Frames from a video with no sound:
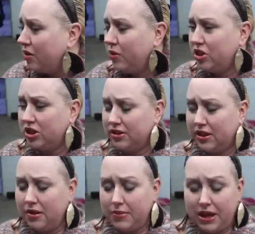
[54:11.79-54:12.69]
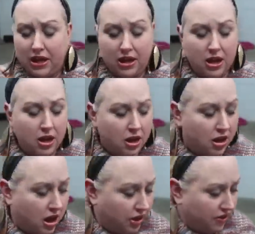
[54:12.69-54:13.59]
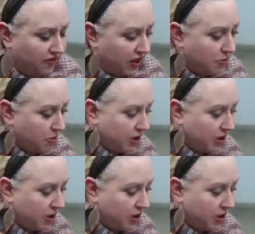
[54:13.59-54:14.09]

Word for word: which is going to be uh, the vapor